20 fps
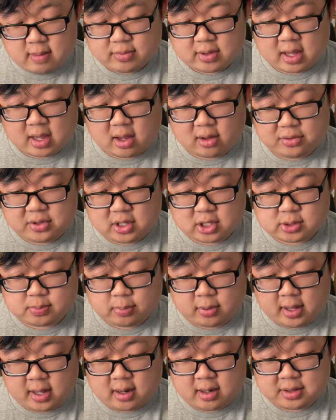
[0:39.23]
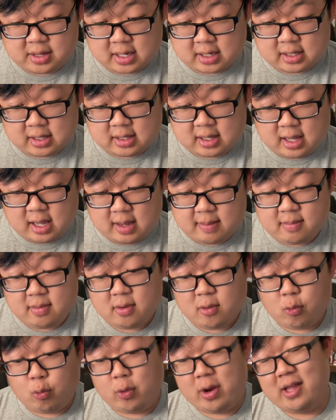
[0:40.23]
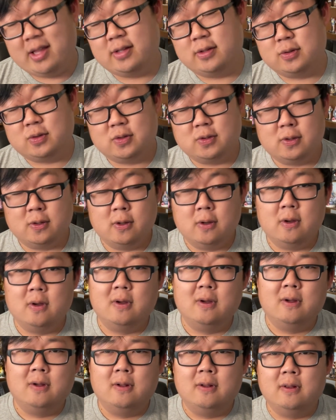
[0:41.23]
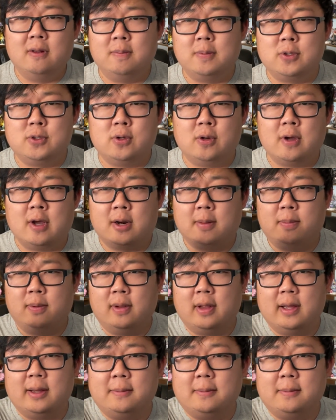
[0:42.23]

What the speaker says: The healthiest player at the end of the game wins. Let me show you how to play.